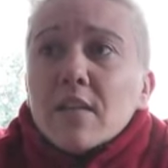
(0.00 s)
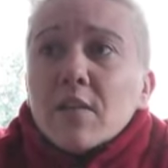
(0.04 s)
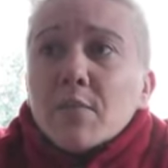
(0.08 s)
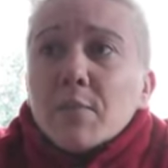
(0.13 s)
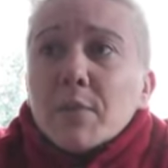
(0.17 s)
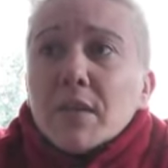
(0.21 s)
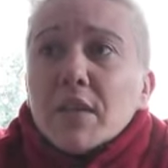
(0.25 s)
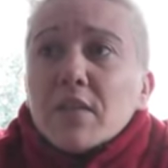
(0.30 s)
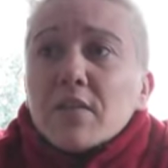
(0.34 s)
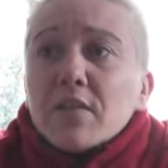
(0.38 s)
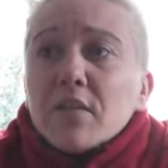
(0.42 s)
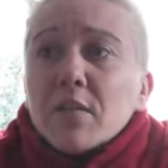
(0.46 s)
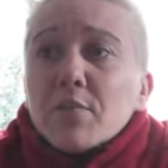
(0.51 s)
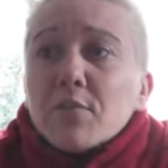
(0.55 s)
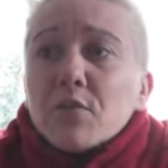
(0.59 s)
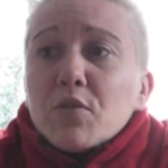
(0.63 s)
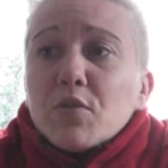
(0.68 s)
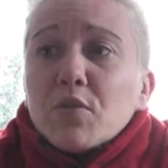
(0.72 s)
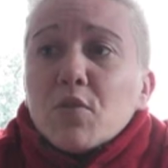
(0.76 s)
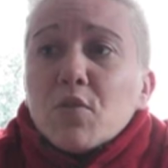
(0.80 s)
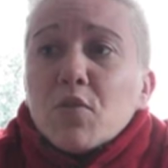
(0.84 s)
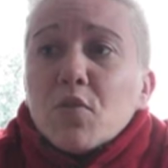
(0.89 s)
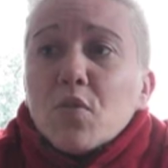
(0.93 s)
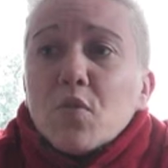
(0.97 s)
because I'm
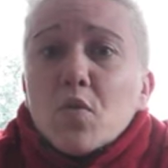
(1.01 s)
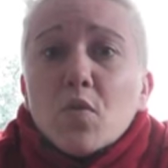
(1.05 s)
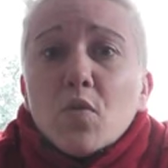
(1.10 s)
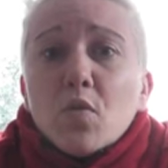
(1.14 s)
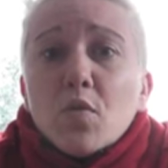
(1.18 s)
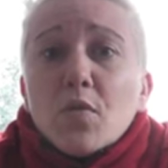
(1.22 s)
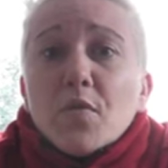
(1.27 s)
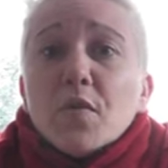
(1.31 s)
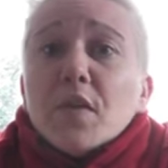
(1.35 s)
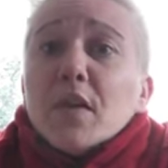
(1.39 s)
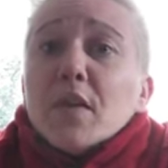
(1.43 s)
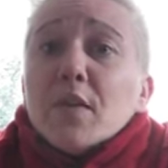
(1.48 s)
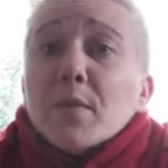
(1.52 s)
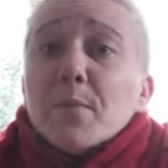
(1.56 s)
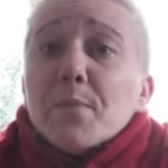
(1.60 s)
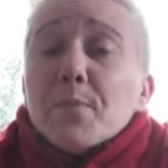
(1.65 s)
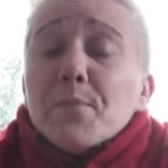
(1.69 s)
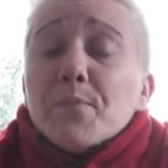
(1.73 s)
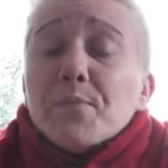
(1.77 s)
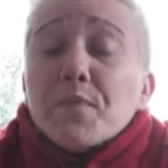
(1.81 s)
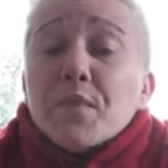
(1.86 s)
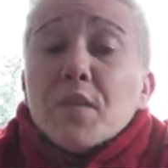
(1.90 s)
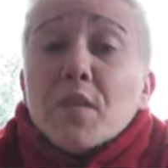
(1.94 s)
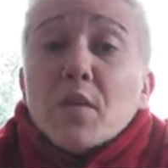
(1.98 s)
sure all of you
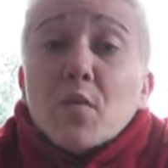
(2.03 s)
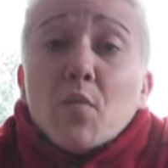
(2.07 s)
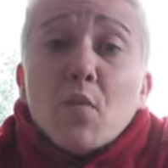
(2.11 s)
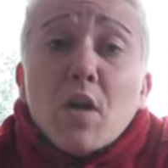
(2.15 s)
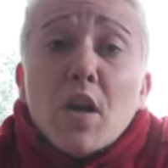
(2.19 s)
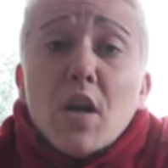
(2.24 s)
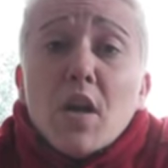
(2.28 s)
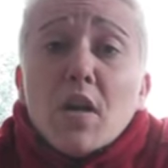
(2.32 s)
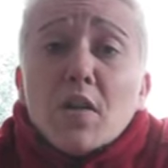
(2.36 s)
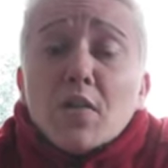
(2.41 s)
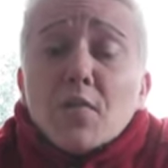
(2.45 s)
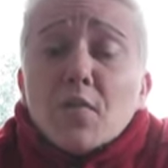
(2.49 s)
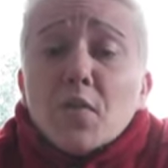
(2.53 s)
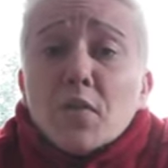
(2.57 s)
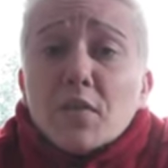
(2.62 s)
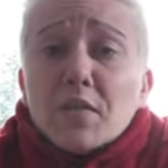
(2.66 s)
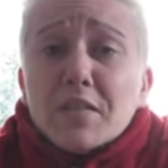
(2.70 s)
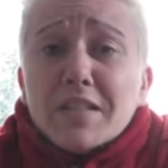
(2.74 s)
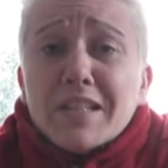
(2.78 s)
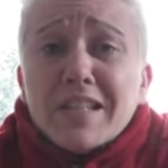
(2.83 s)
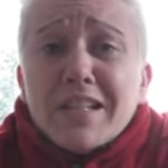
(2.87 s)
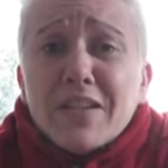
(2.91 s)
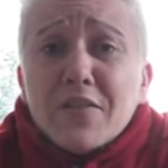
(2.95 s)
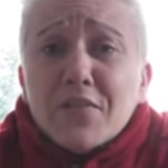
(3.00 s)
that work,
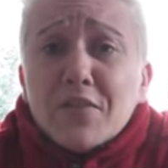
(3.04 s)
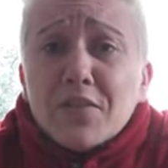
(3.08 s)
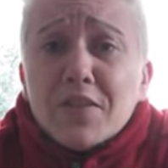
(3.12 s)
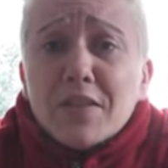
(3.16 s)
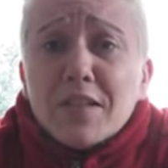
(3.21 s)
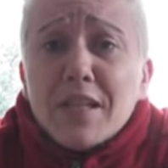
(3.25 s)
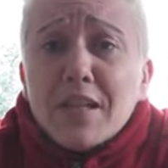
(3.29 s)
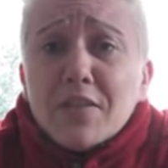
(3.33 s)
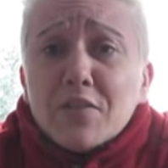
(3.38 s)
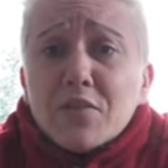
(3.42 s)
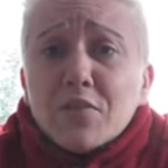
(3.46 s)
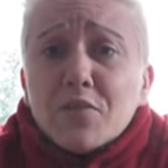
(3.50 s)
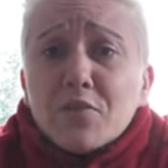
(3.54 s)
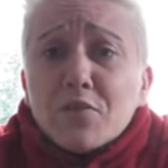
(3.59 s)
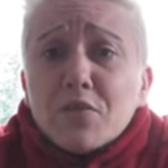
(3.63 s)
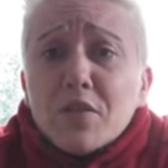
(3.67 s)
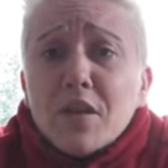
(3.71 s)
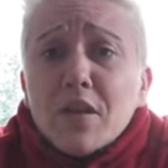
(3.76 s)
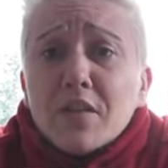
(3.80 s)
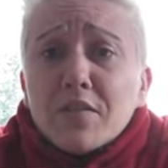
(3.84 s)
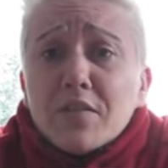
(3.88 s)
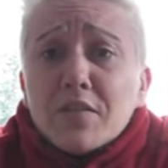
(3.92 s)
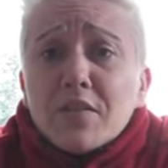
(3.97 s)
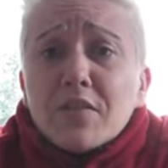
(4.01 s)
volunteer for the National
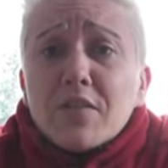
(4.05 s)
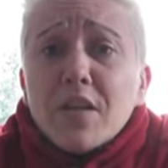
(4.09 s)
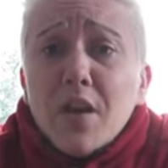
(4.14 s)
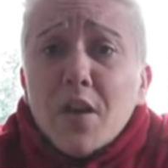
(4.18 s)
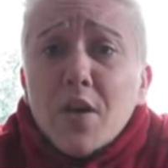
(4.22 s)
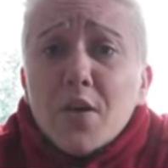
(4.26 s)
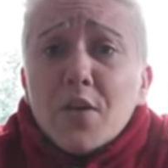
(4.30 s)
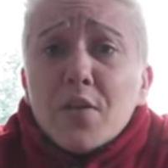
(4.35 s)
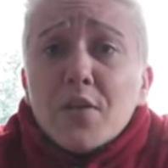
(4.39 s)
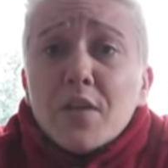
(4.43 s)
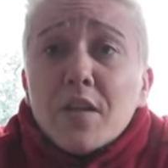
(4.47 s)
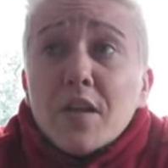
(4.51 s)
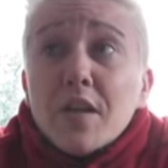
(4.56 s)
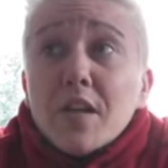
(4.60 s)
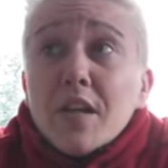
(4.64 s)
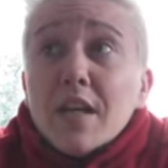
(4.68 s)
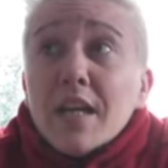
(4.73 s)
Trust know